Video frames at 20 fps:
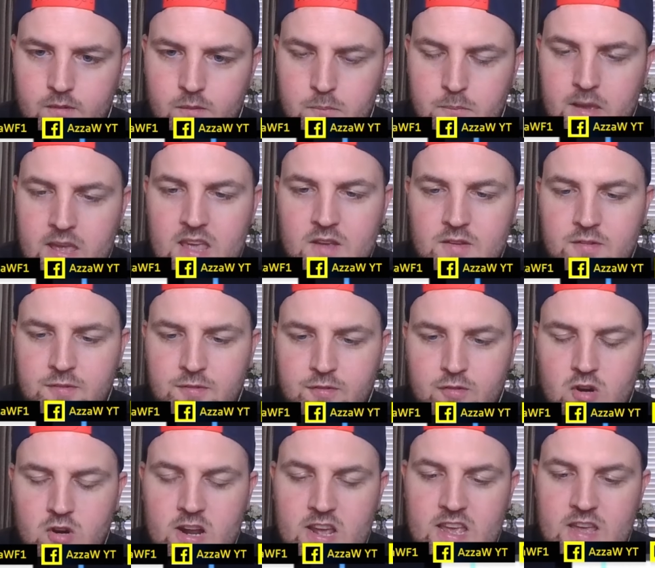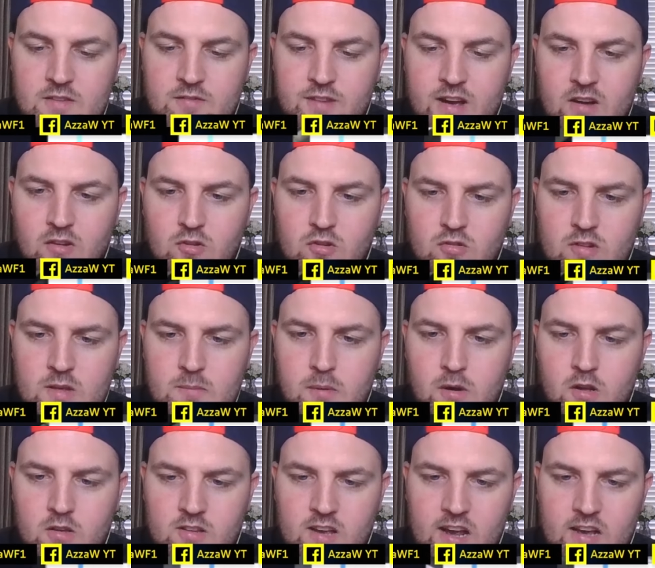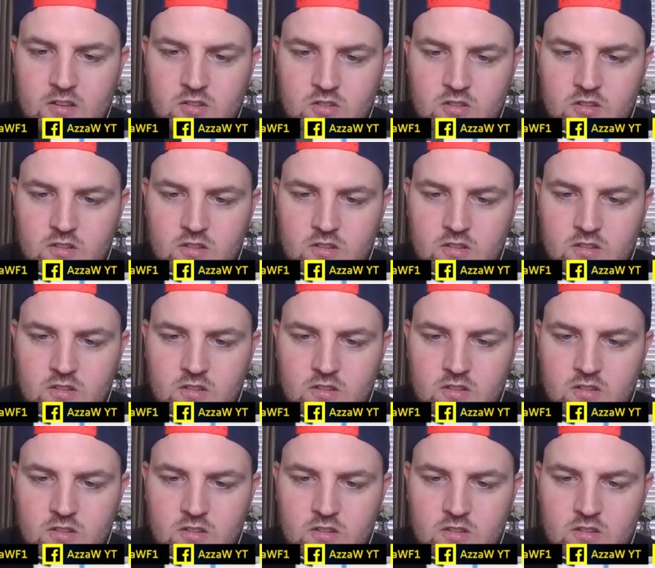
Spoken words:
P3, Valtteri Bottas.